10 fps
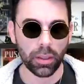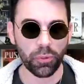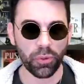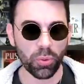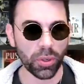
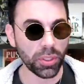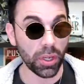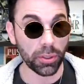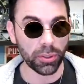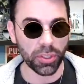if we want to
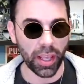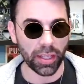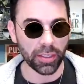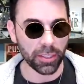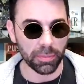
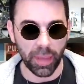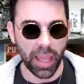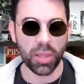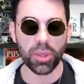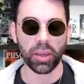understand
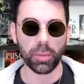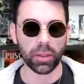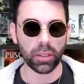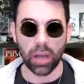anything about the